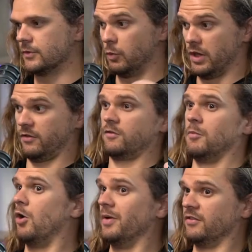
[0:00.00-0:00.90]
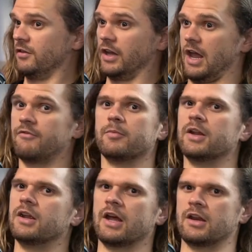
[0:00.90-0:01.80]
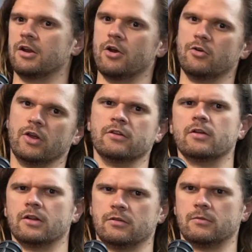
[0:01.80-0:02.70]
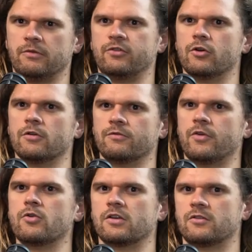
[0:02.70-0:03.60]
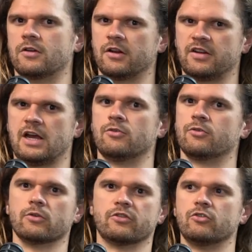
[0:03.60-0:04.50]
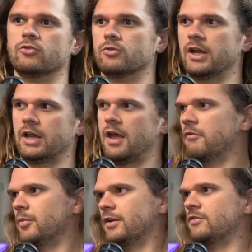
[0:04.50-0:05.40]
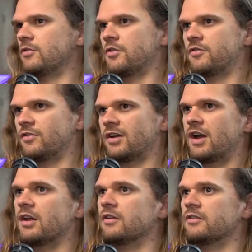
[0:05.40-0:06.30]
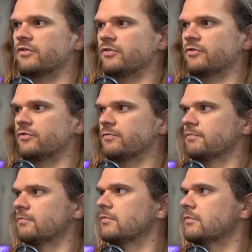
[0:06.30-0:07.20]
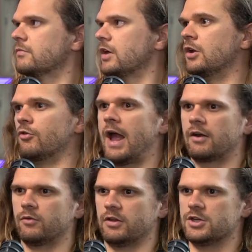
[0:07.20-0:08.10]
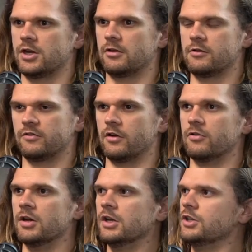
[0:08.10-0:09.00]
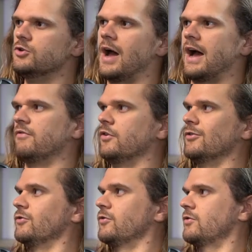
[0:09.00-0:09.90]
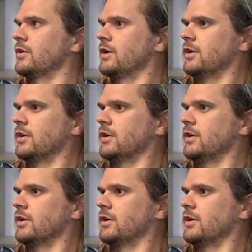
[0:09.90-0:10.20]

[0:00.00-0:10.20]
small business, like everybody kind of knows, and if you're focused on a town or two, like everybody starts to kind of interact with each other. So you have those